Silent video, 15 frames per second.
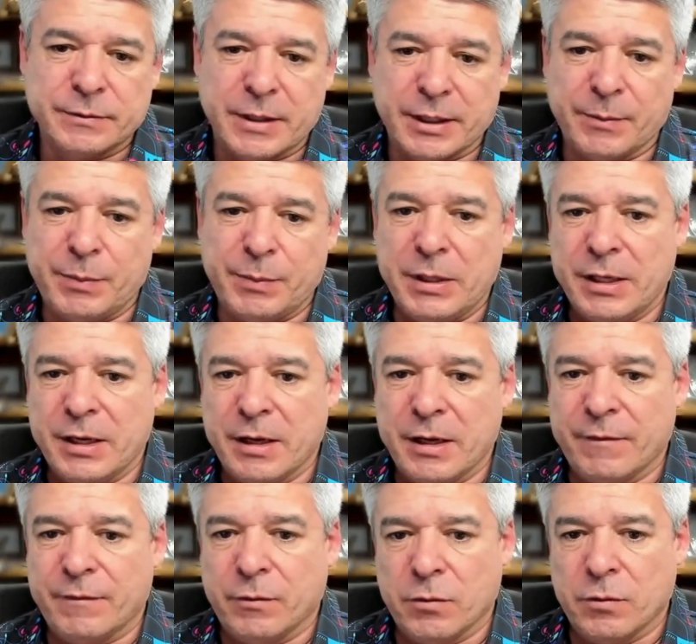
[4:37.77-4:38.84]
like a
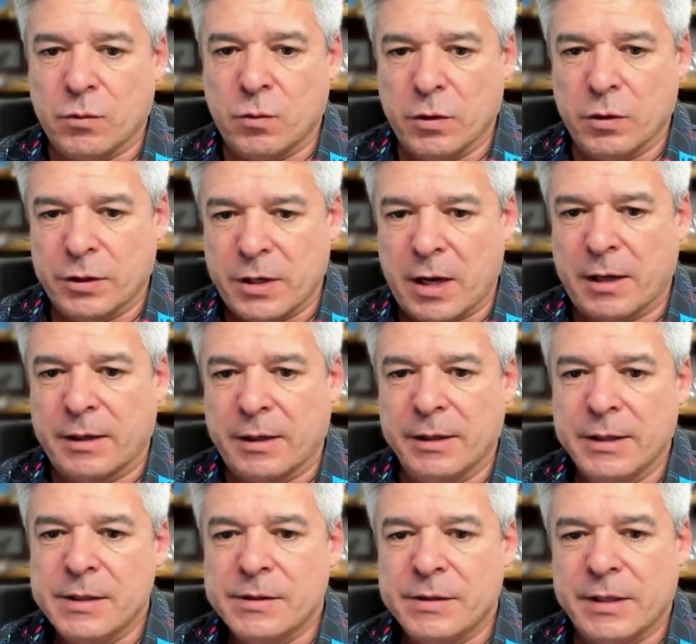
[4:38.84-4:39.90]
PDF or a Word doc
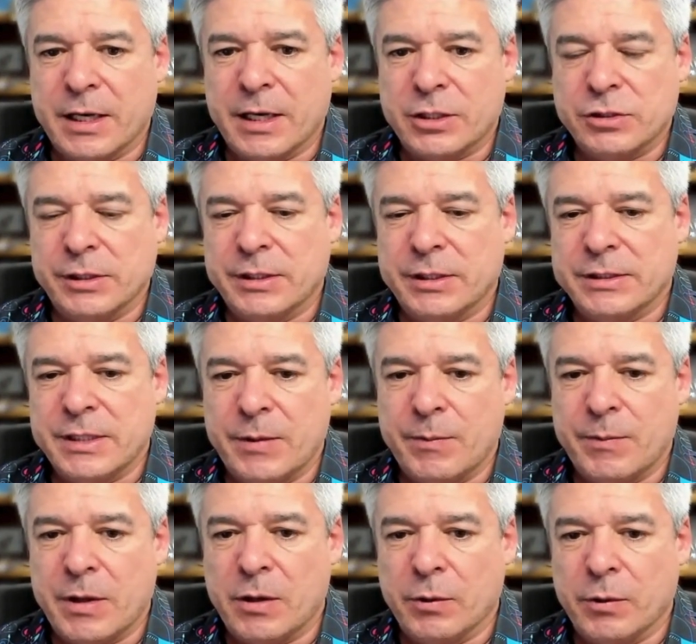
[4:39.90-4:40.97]
that actually contain
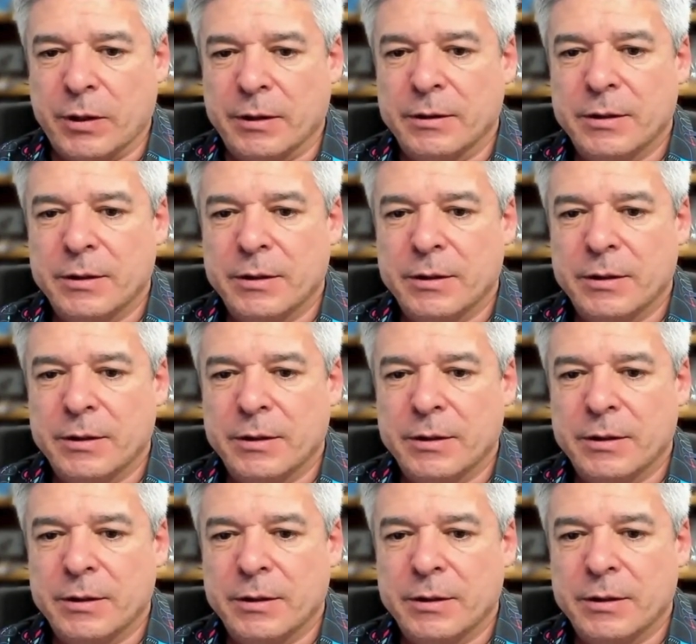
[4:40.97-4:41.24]
malware.